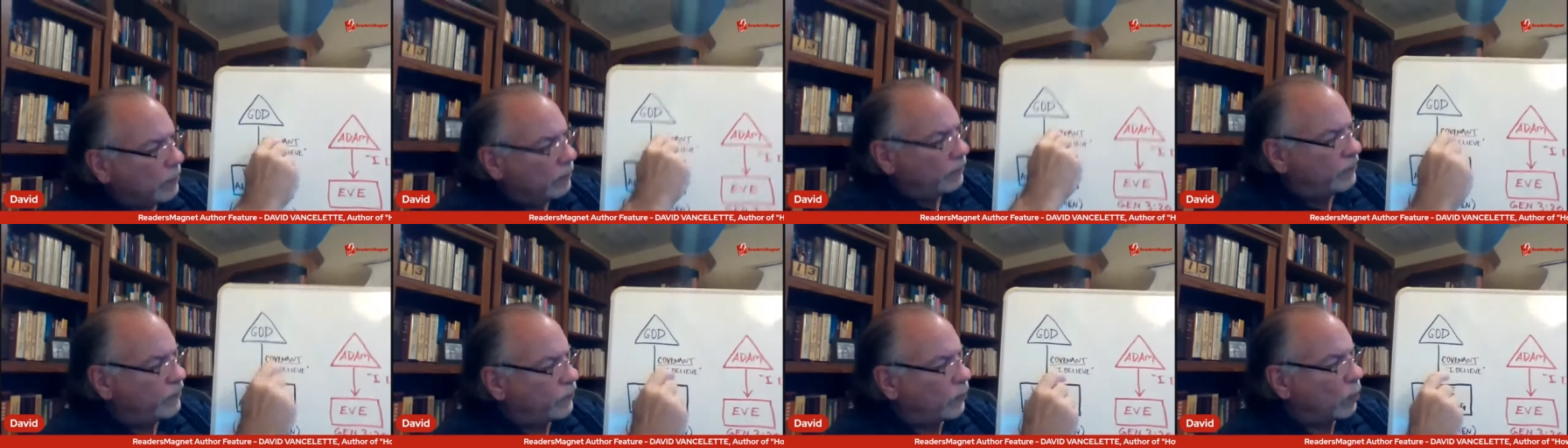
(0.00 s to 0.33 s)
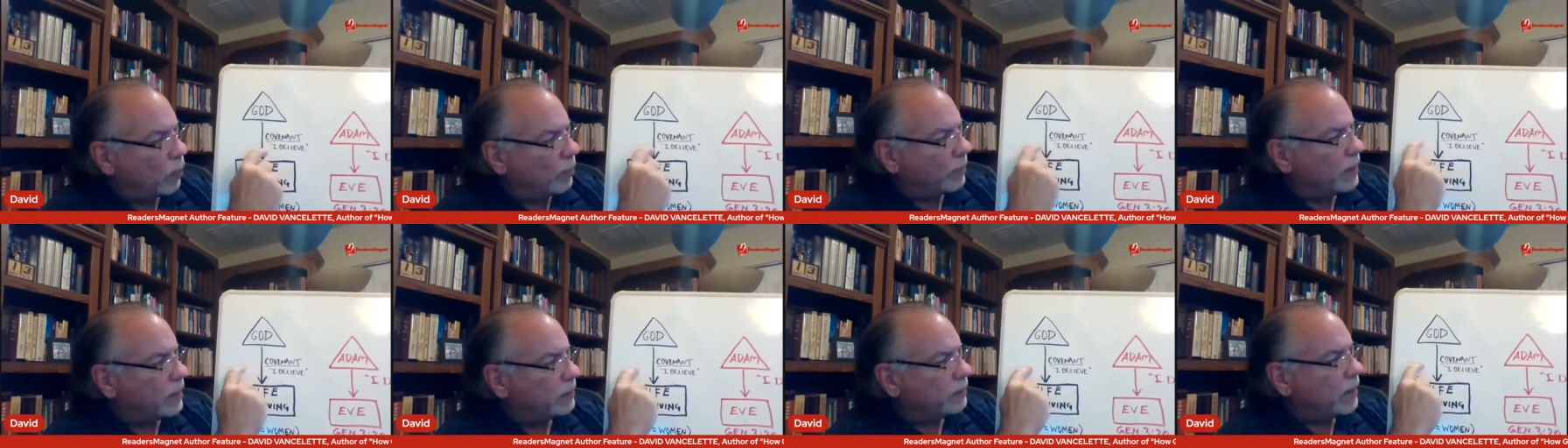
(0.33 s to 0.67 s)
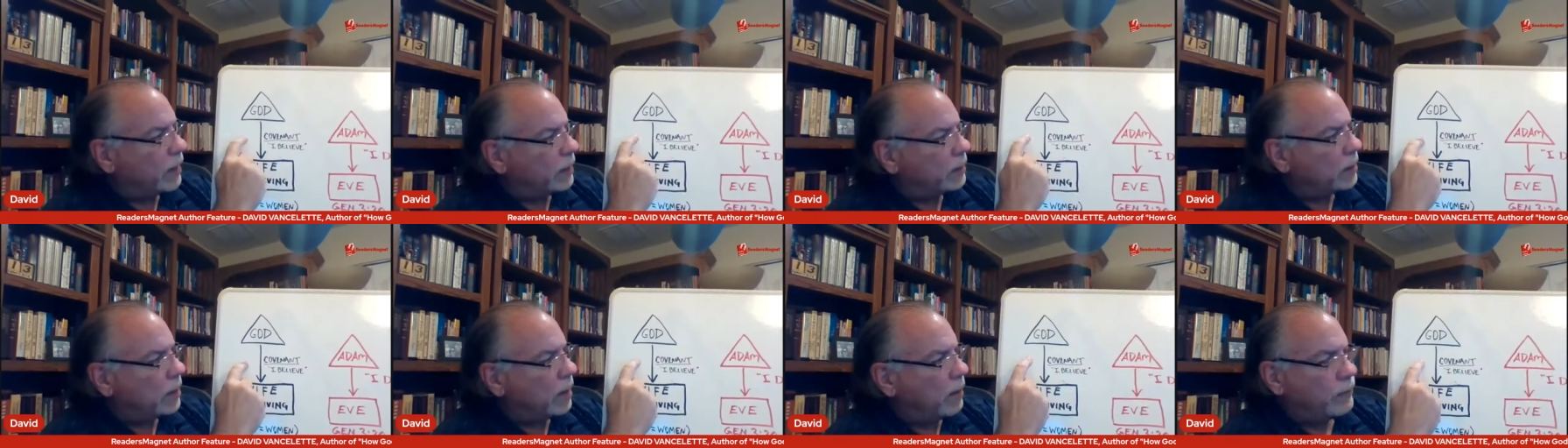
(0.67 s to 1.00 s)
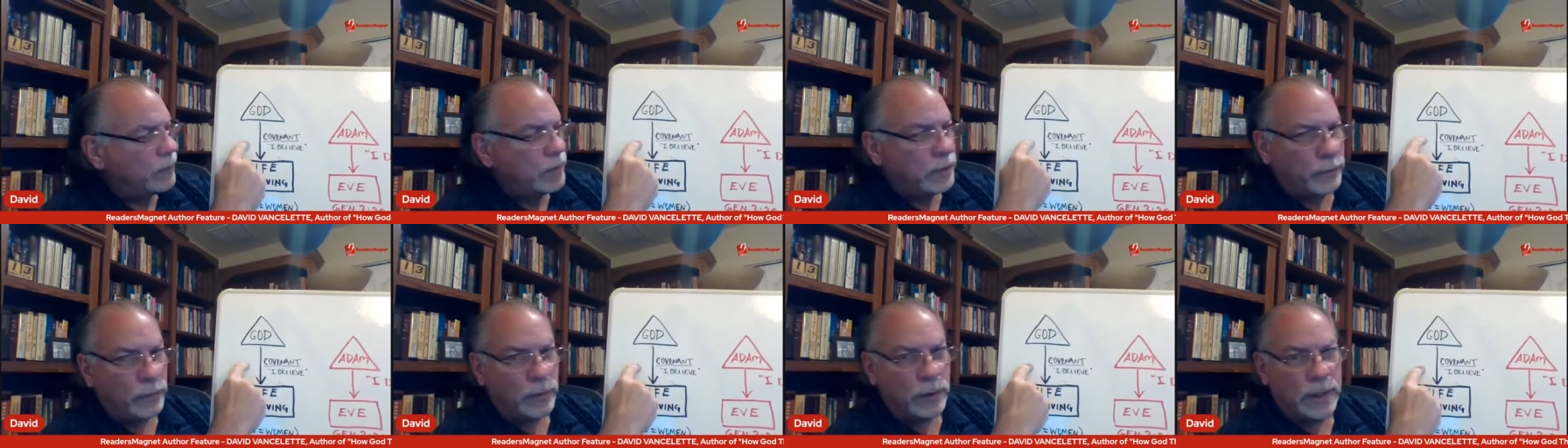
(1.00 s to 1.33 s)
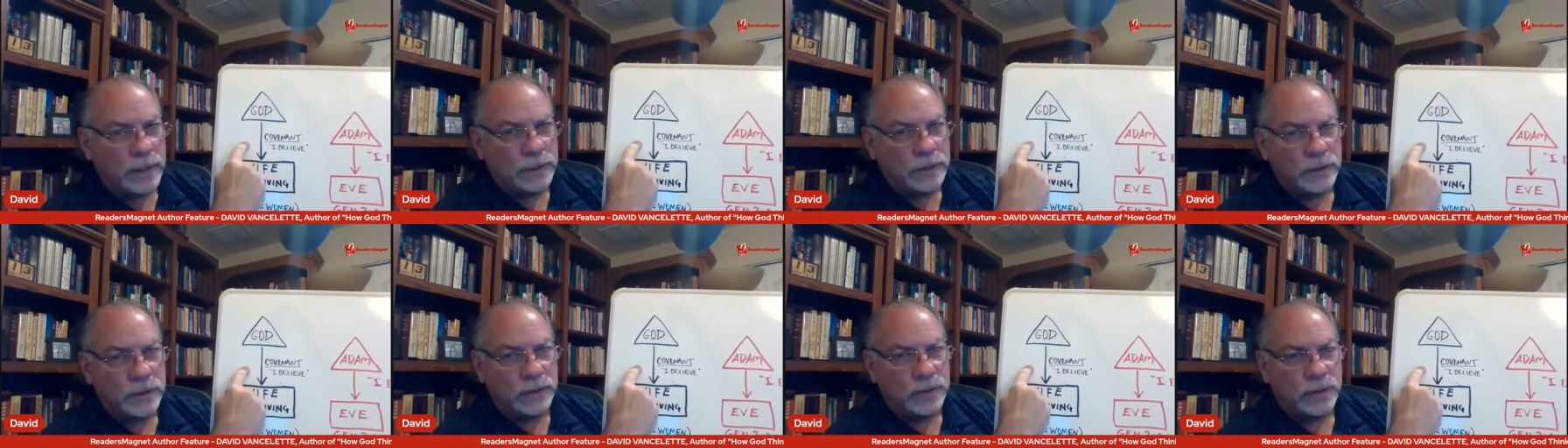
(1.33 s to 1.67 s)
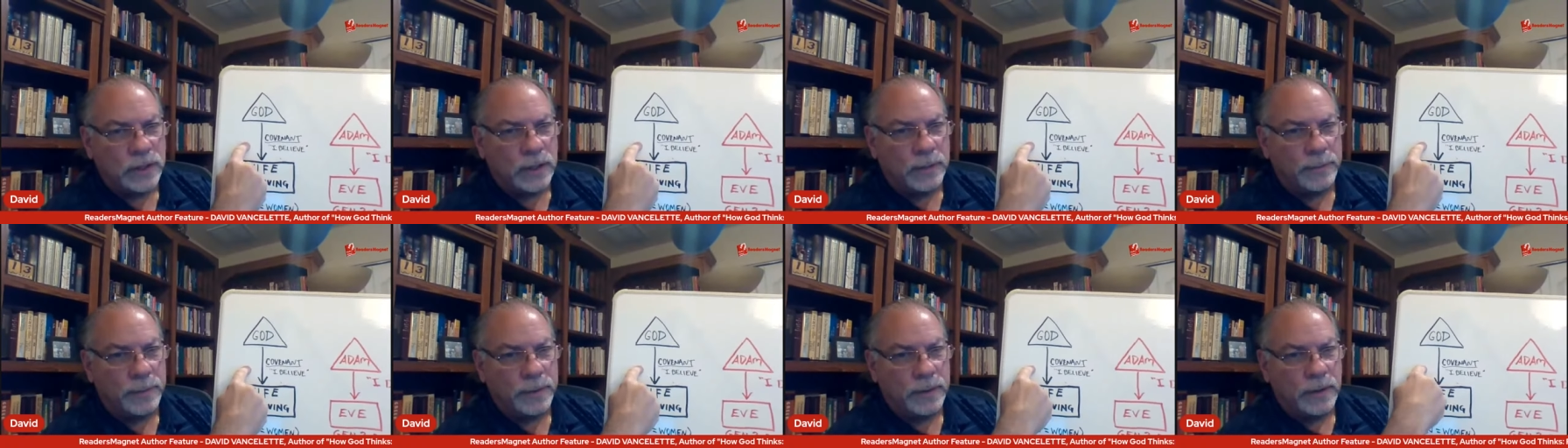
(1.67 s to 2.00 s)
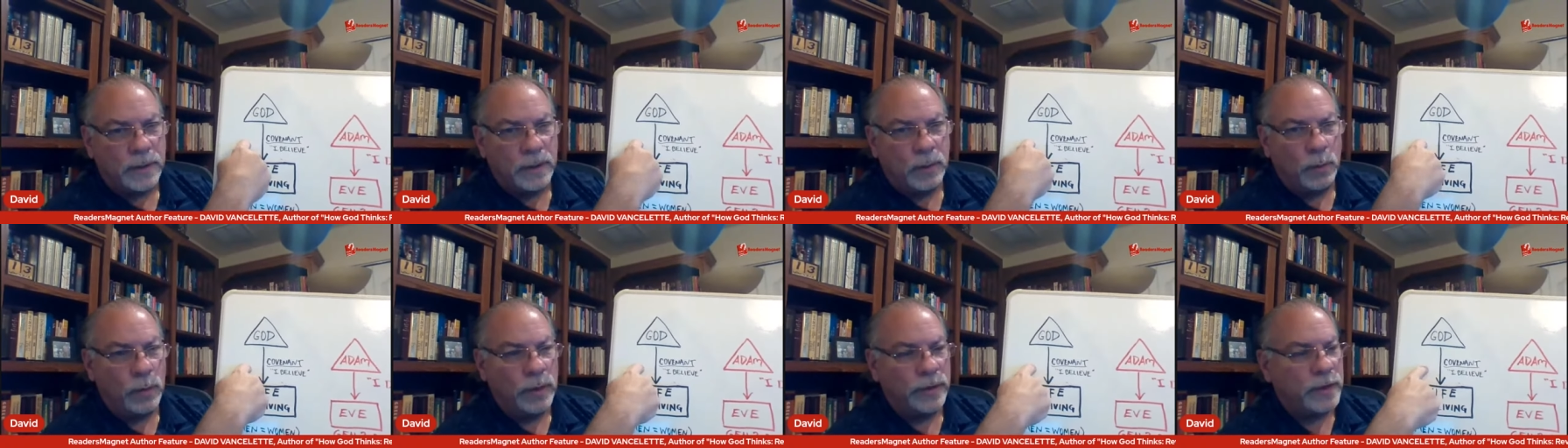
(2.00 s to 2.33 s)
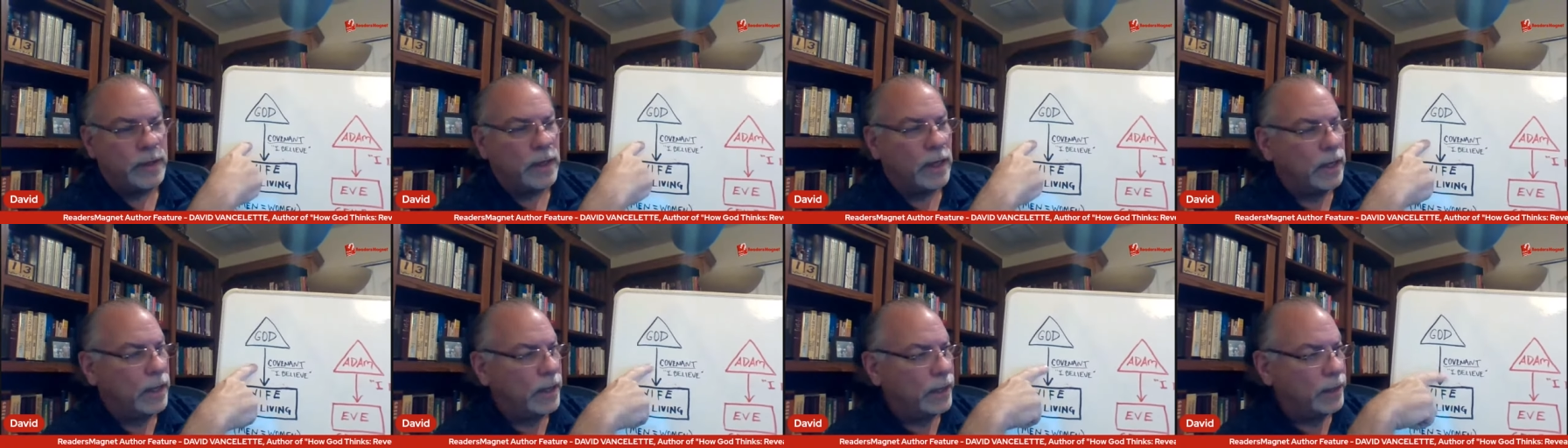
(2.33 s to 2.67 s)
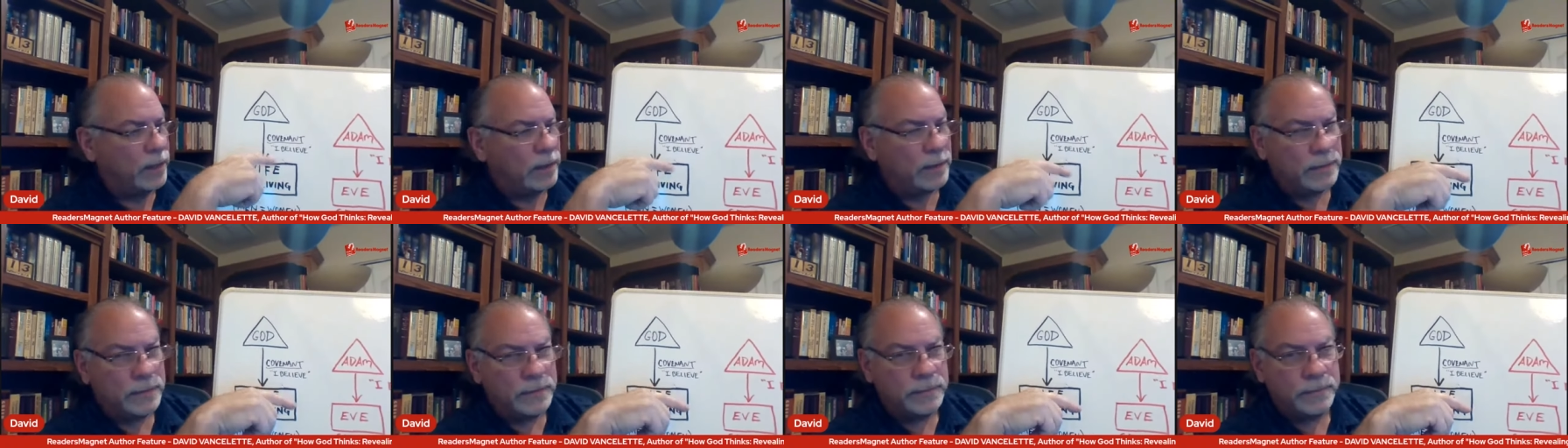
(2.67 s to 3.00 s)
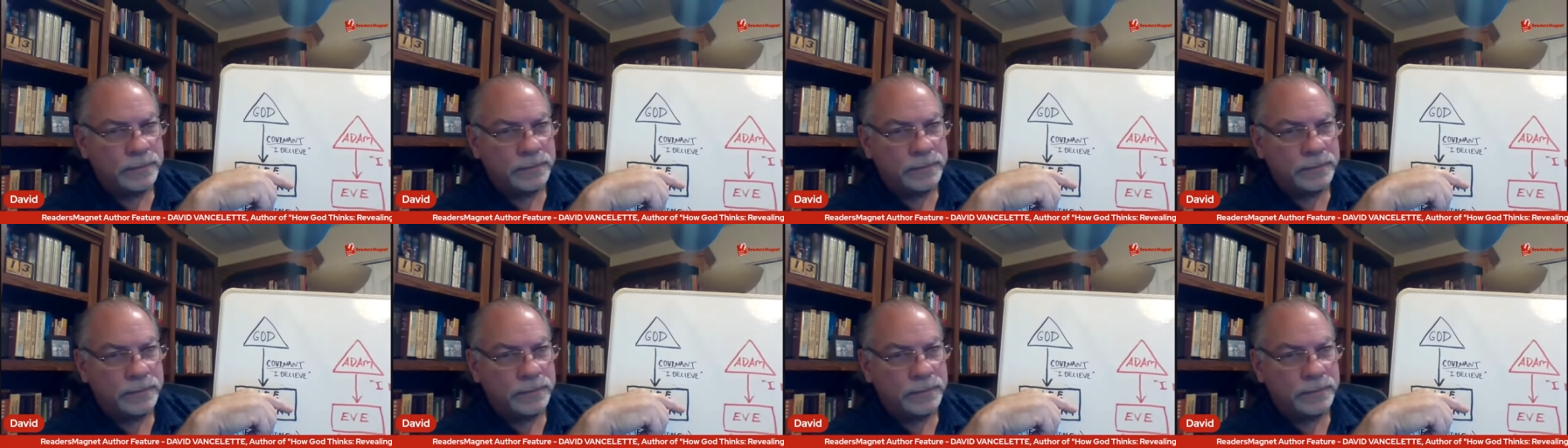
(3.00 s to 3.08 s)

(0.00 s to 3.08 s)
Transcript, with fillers: forming that covenant relationship with God.